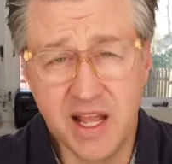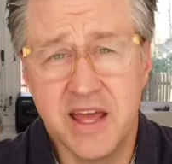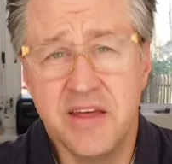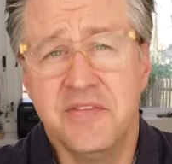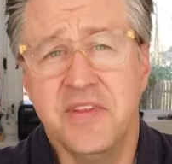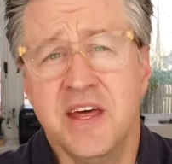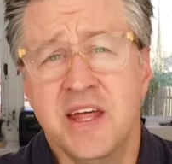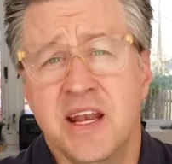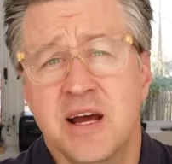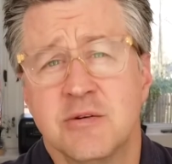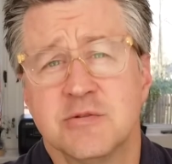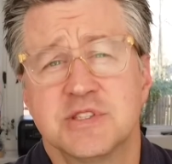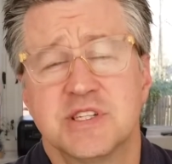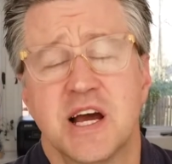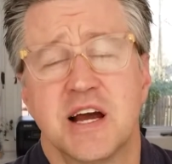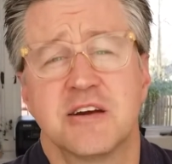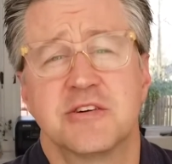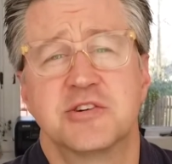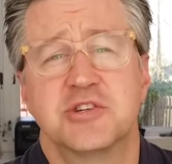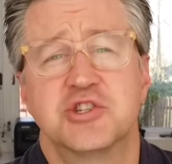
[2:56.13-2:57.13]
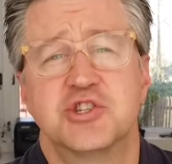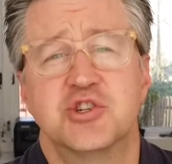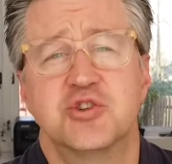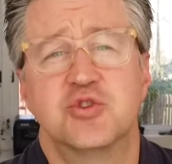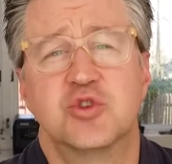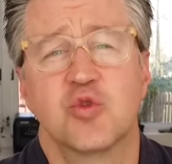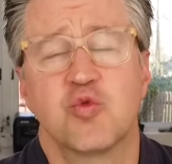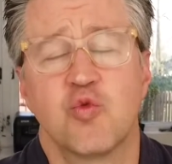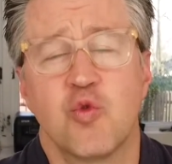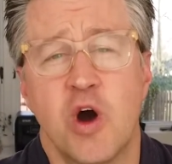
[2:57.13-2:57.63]
And then I was hired to
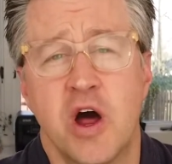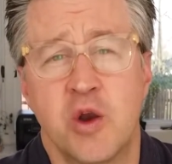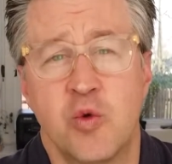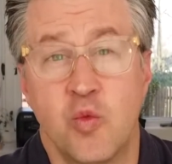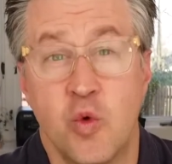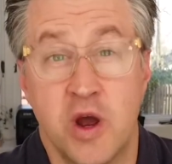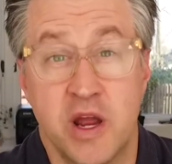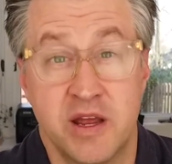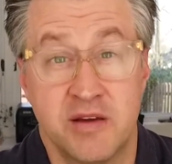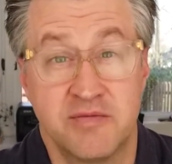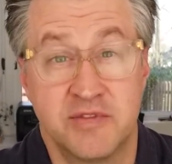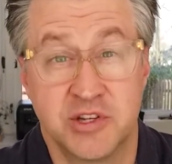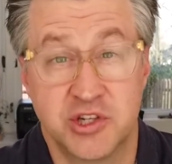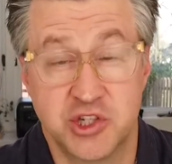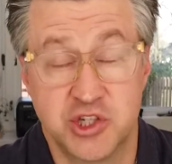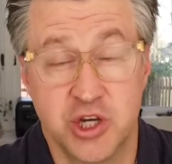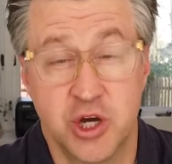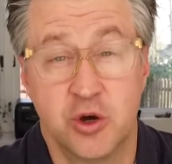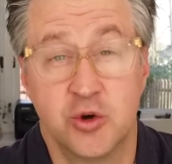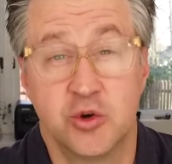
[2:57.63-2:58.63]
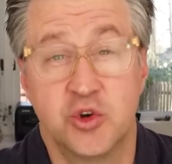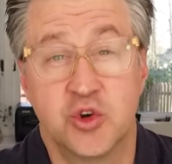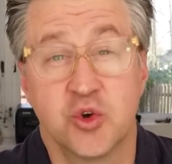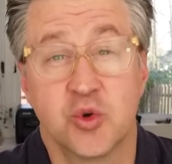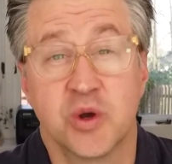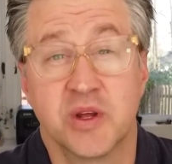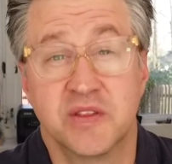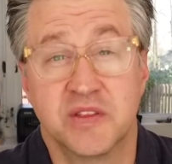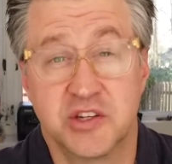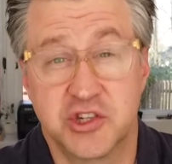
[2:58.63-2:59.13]
shoot the runway of the show
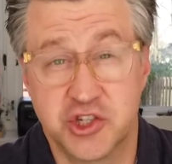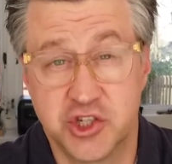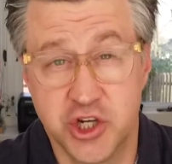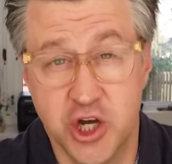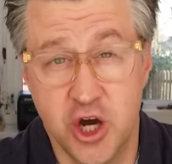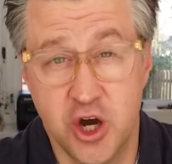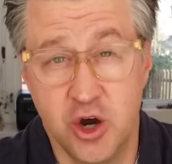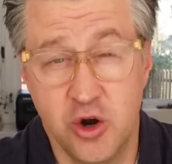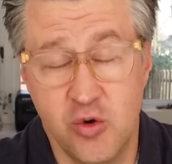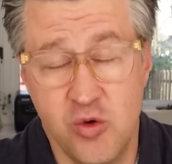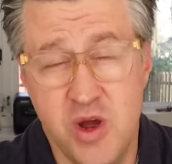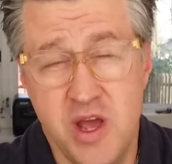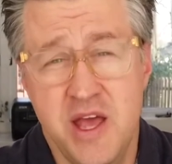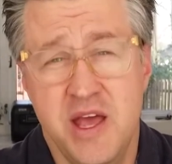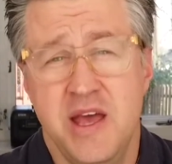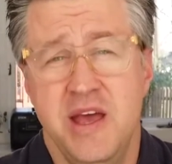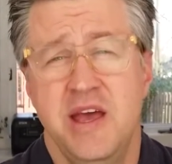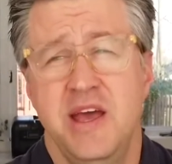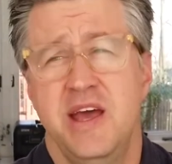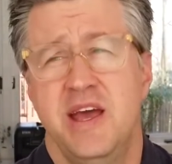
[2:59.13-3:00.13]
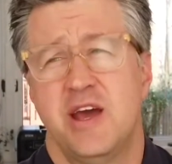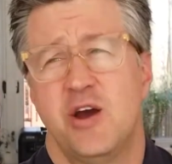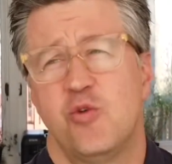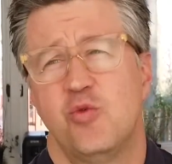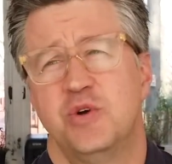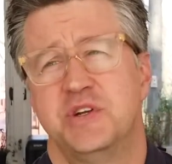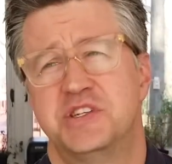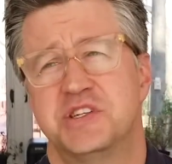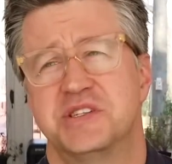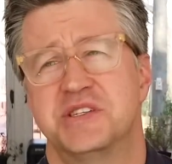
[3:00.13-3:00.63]
during the show,
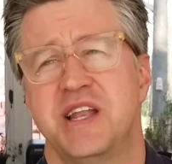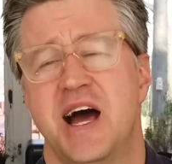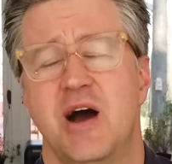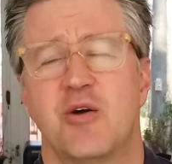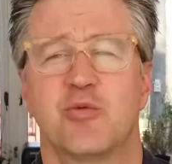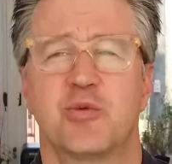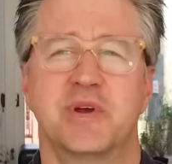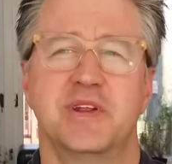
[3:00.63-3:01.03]
which is not